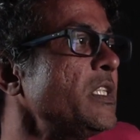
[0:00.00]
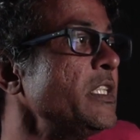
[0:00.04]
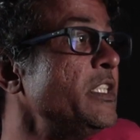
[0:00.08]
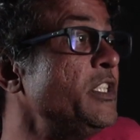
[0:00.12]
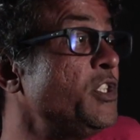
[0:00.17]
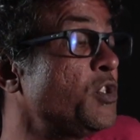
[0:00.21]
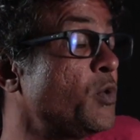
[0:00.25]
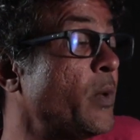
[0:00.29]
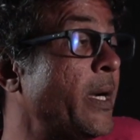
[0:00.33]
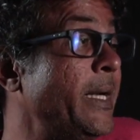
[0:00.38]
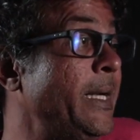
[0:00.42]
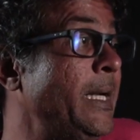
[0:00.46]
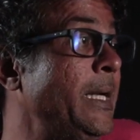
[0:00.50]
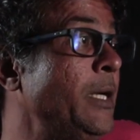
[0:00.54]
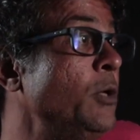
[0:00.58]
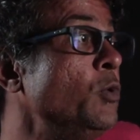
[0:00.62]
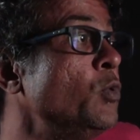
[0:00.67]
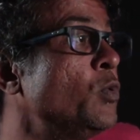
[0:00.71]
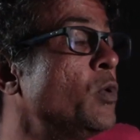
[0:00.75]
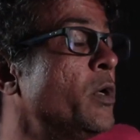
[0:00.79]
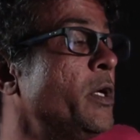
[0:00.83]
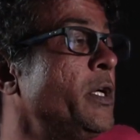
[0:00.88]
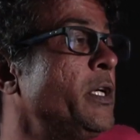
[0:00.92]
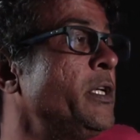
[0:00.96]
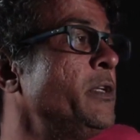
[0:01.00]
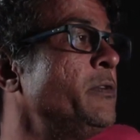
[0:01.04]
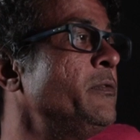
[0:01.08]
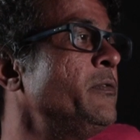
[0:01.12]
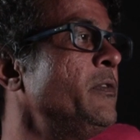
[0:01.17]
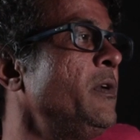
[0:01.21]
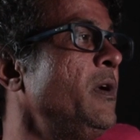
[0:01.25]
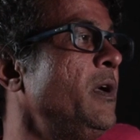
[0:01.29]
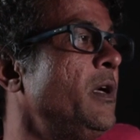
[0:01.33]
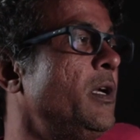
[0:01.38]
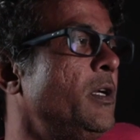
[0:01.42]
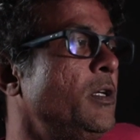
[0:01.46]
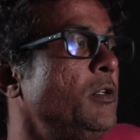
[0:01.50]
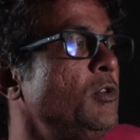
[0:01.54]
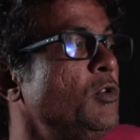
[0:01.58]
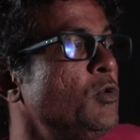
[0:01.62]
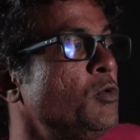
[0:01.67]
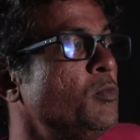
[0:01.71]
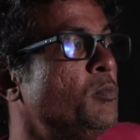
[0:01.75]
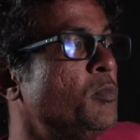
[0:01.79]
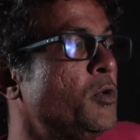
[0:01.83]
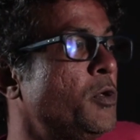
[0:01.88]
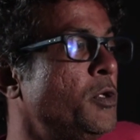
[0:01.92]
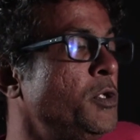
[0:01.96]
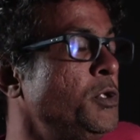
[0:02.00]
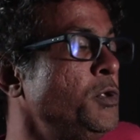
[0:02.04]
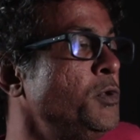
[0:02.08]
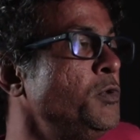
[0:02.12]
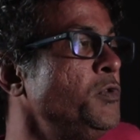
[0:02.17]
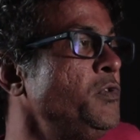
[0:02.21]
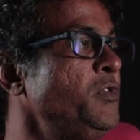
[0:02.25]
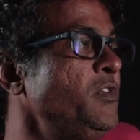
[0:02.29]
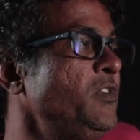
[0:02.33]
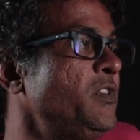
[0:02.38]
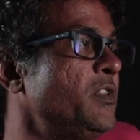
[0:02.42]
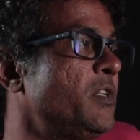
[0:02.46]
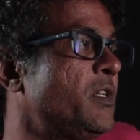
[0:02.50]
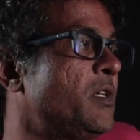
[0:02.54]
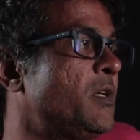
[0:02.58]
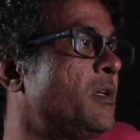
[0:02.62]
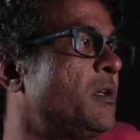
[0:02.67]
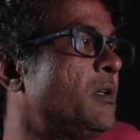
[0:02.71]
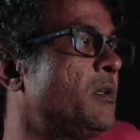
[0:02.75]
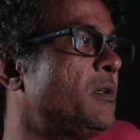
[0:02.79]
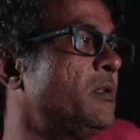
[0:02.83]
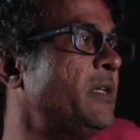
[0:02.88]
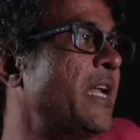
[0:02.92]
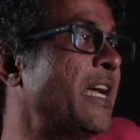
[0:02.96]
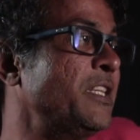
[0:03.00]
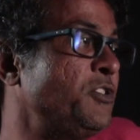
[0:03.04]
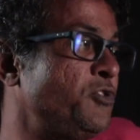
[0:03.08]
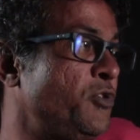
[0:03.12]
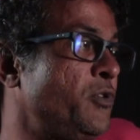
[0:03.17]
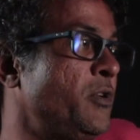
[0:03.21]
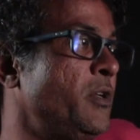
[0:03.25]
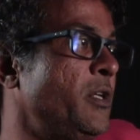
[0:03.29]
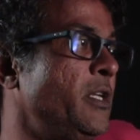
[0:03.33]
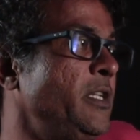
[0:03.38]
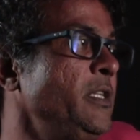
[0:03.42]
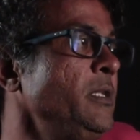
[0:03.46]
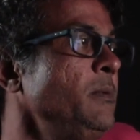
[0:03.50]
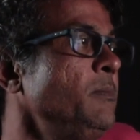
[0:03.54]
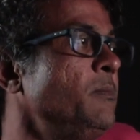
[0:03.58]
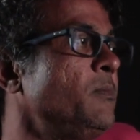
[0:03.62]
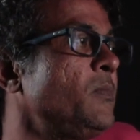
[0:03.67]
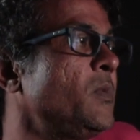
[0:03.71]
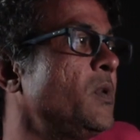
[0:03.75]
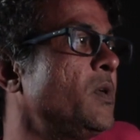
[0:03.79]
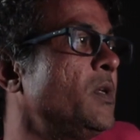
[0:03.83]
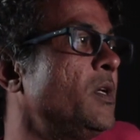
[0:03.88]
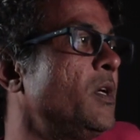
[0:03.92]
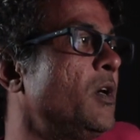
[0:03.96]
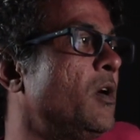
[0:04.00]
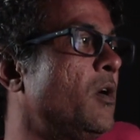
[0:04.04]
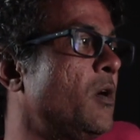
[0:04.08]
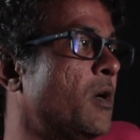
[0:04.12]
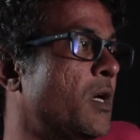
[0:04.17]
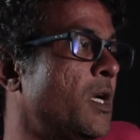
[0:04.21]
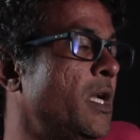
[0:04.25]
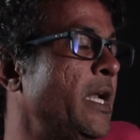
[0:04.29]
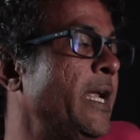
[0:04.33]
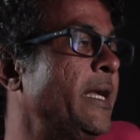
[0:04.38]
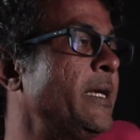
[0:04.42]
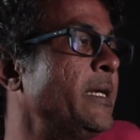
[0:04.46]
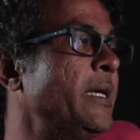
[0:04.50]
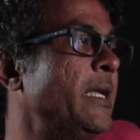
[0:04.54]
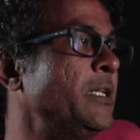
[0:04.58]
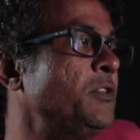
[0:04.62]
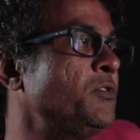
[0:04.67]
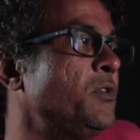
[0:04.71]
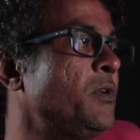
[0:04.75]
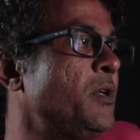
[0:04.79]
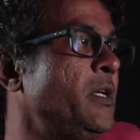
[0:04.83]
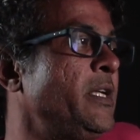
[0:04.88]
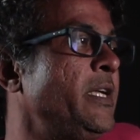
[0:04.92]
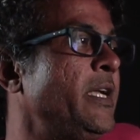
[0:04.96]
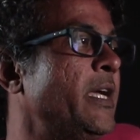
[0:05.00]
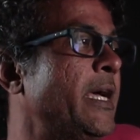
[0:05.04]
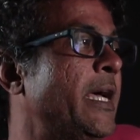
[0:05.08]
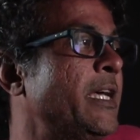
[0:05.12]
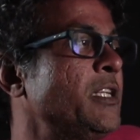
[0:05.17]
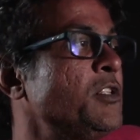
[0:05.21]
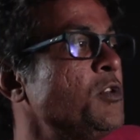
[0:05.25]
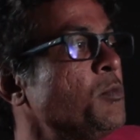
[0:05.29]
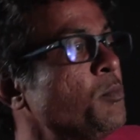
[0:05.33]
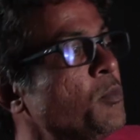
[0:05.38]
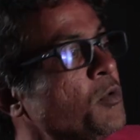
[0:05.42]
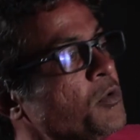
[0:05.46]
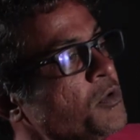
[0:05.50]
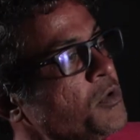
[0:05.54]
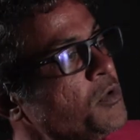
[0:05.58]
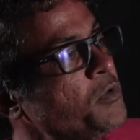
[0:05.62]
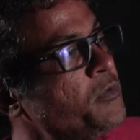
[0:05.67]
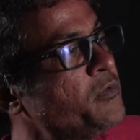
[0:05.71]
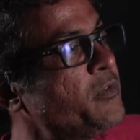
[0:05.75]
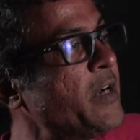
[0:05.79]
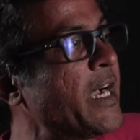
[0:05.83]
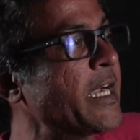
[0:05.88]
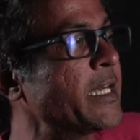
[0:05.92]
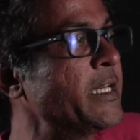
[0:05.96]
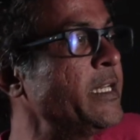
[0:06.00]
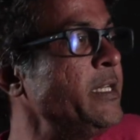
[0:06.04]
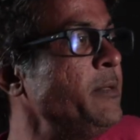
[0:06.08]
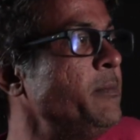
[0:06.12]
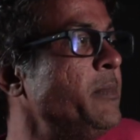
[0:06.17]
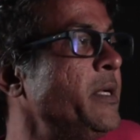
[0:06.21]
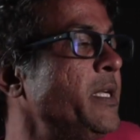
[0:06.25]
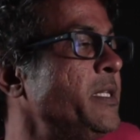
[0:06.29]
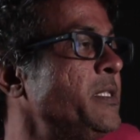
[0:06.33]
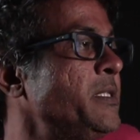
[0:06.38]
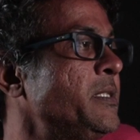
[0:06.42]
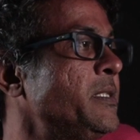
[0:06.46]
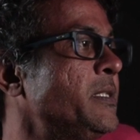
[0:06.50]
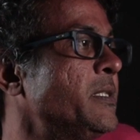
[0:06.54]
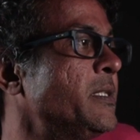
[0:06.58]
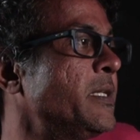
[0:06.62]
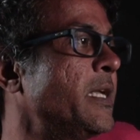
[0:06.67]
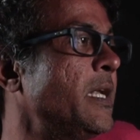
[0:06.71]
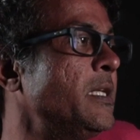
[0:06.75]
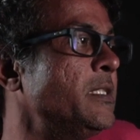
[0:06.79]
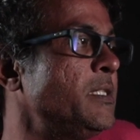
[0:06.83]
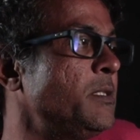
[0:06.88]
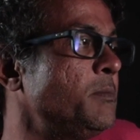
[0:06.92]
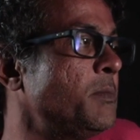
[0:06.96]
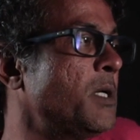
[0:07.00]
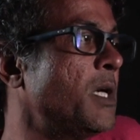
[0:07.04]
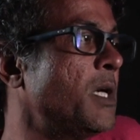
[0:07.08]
It's quite lucrative to produce naturally or collect naturally as opposed to factory-based calcium